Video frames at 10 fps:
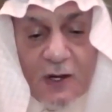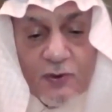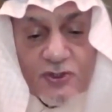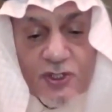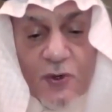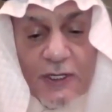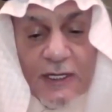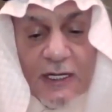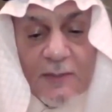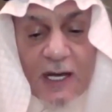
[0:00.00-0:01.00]
which no one
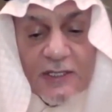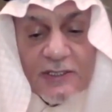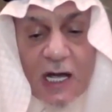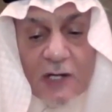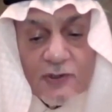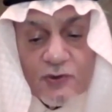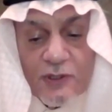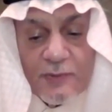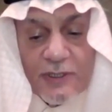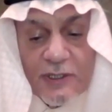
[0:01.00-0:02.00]
can imagine how it
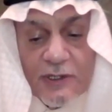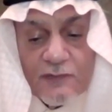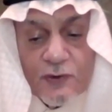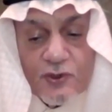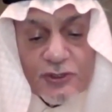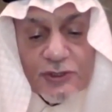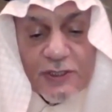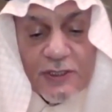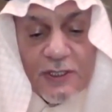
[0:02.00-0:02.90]
will be in the future,